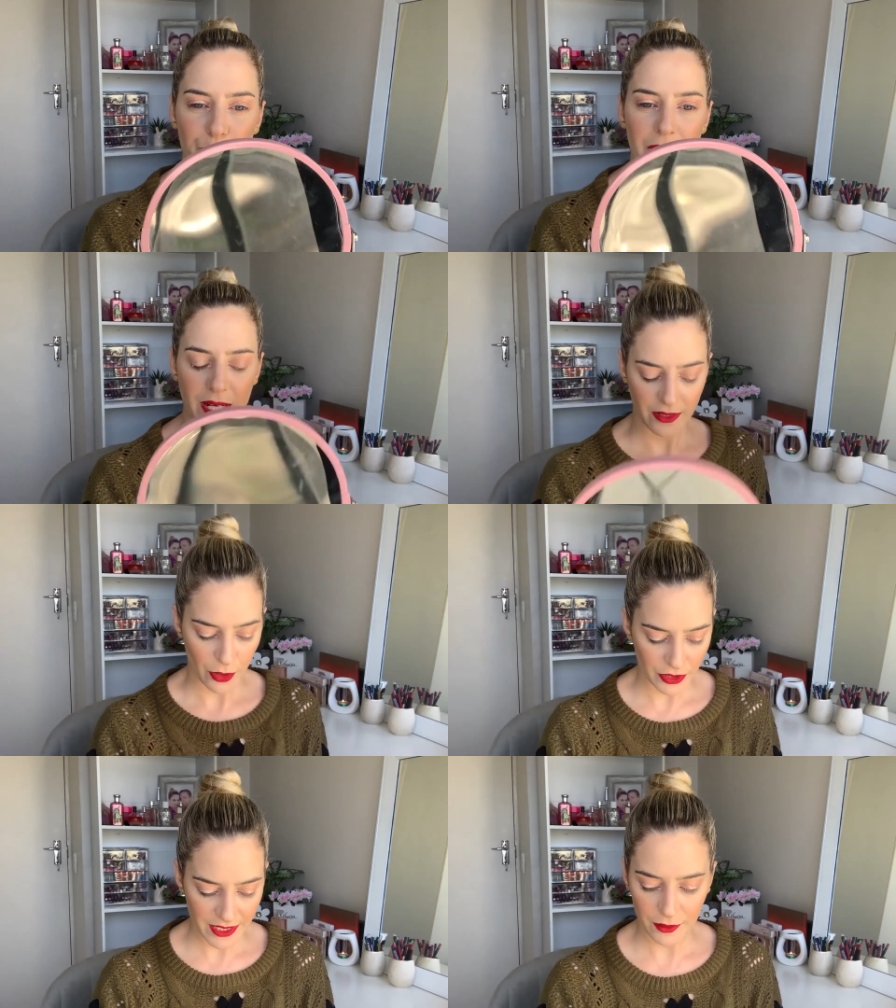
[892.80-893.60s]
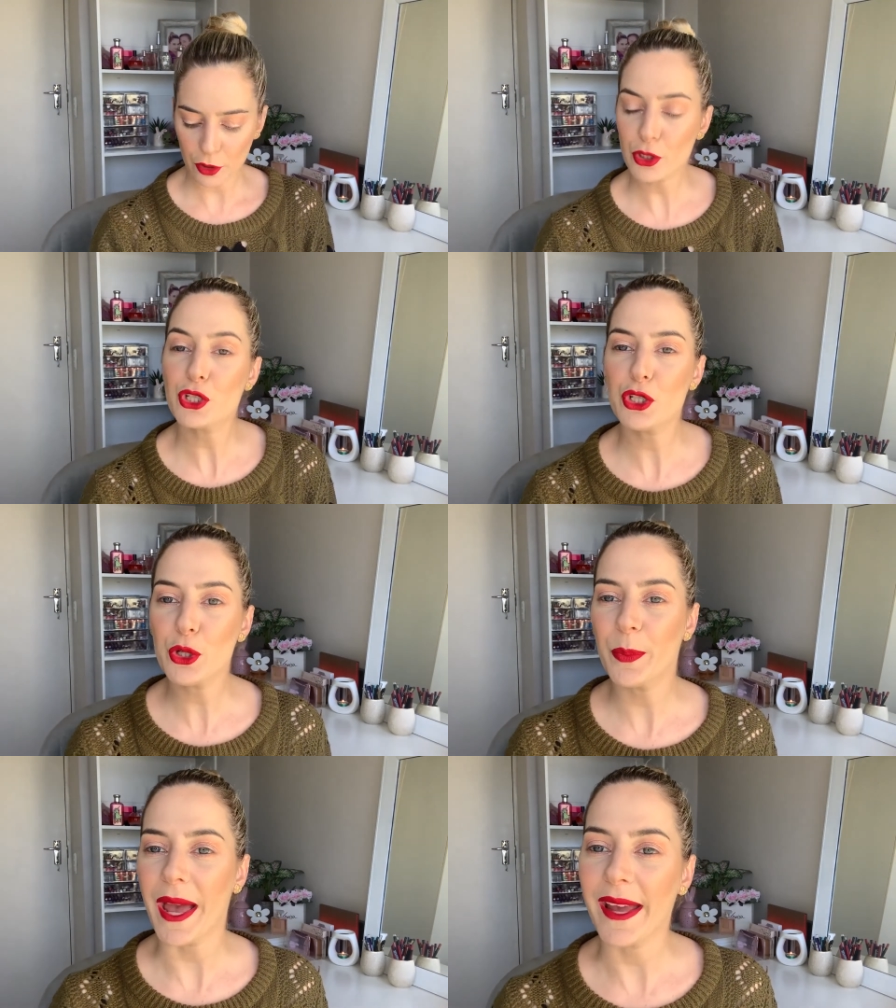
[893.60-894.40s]
but I don't think it looks too
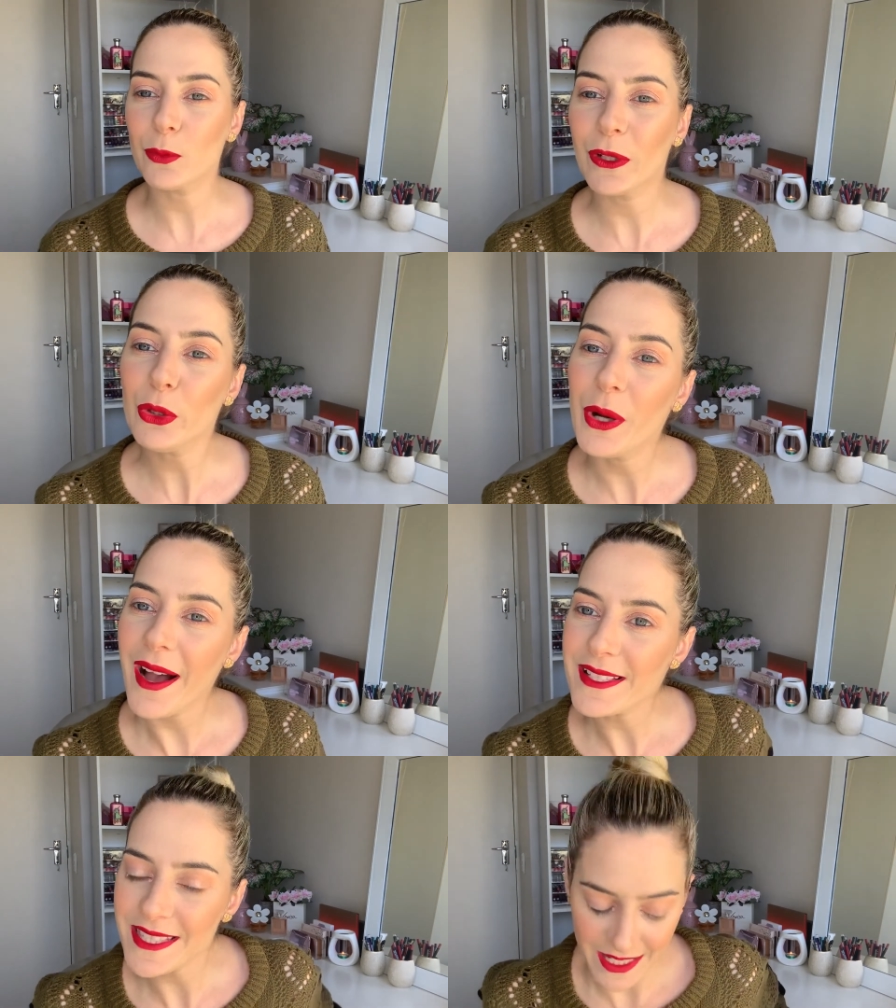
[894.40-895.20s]
bad. What do you guys